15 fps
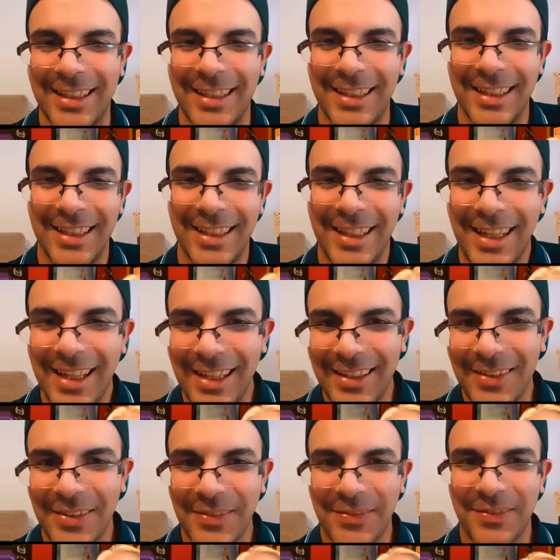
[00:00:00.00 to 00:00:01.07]

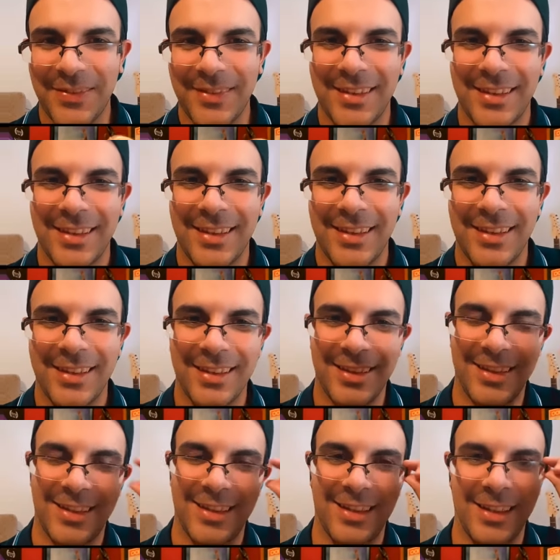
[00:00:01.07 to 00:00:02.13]

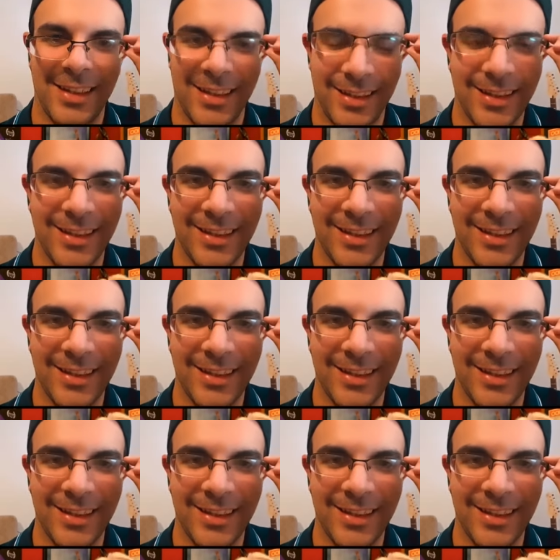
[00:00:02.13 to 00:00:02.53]
(not speaking)